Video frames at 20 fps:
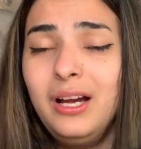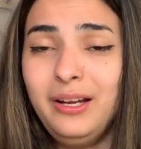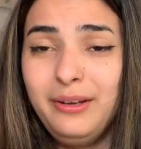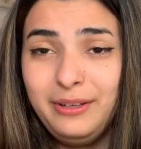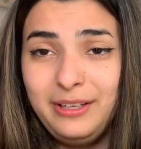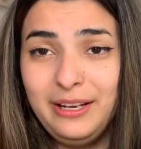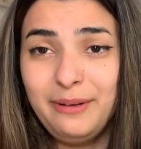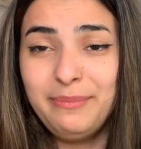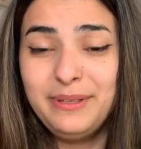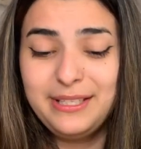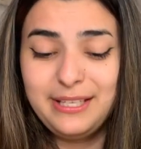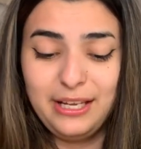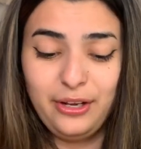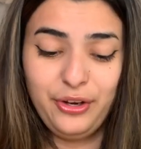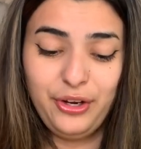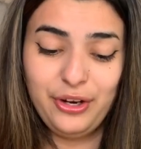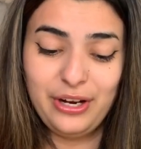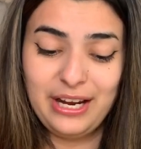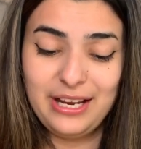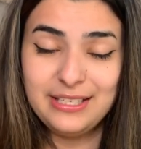Let me tell
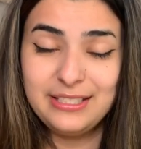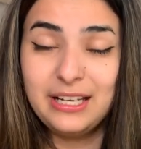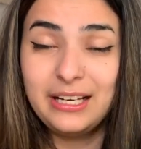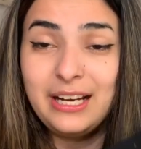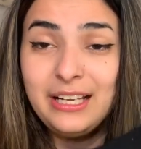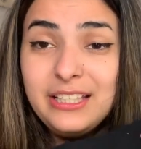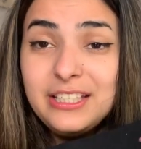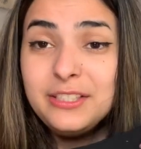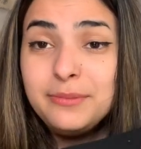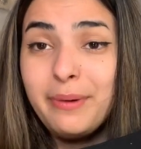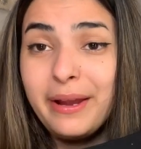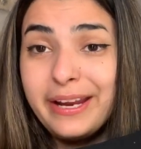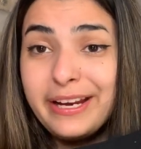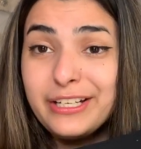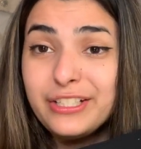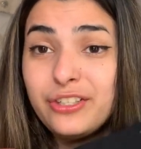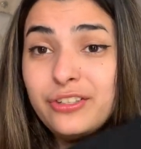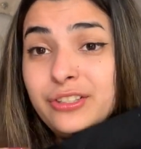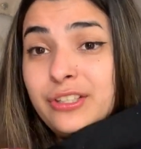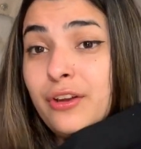you guys, I got this biker
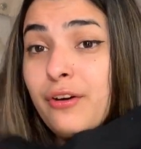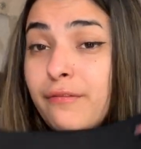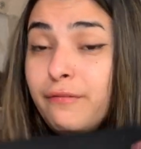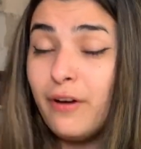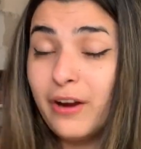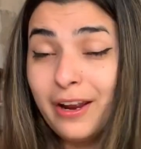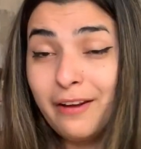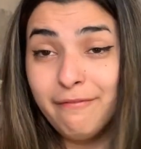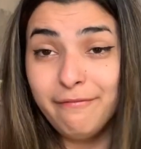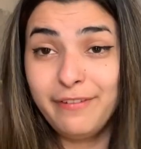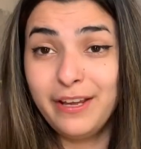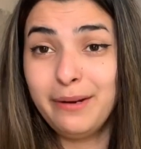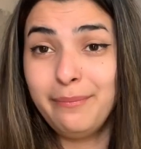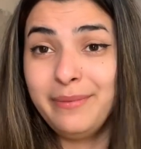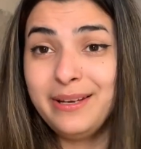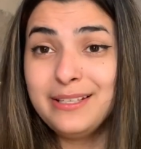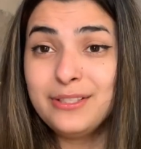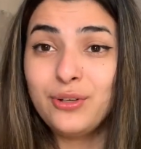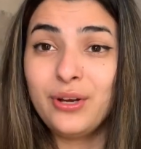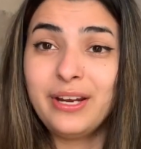shirt that don't fucking fit
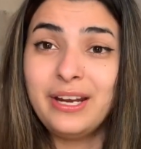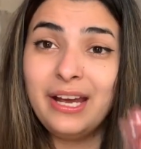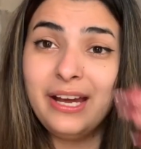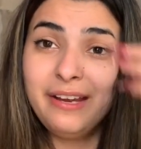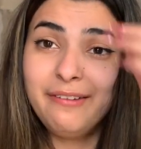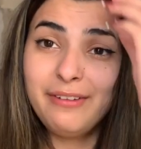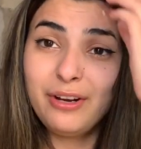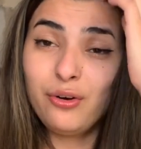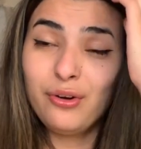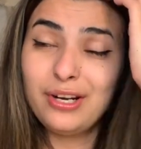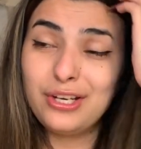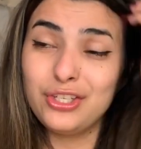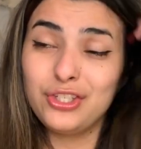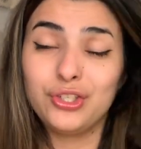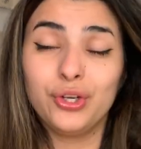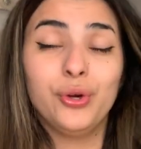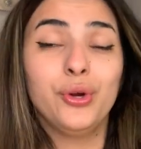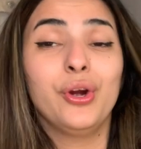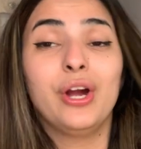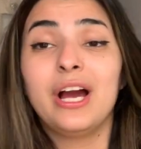me, so I'm not even gonna
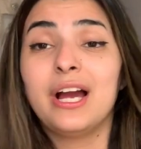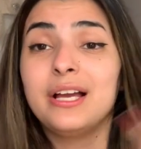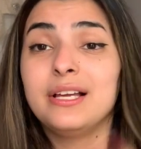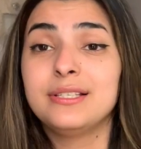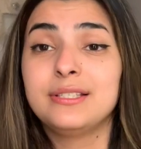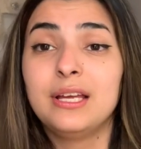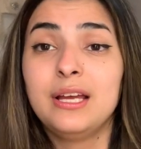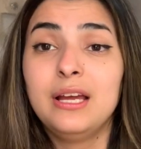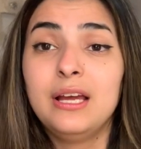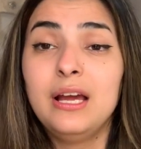show you guys